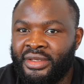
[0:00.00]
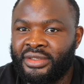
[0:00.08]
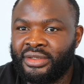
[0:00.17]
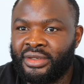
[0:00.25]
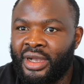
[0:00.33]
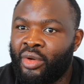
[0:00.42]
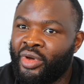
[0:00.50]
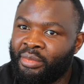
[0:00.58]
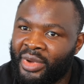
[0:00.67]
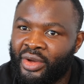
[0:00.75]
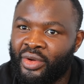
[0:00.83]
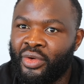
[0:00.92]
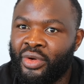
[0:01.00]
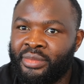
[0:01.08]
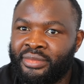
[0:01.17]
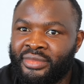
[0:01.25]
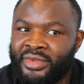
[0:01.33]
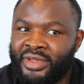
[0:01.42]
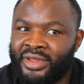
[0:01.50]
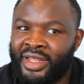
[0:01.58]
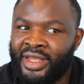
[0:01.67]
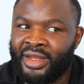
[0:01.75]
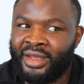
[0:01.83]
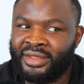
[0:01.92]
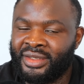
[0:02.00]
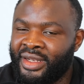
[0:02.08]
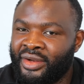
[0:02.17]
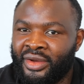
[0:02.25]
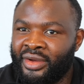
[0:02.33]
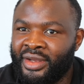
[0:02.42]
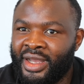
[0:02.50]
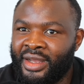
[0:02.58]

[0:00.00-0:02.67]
So I went back home, and then I said no.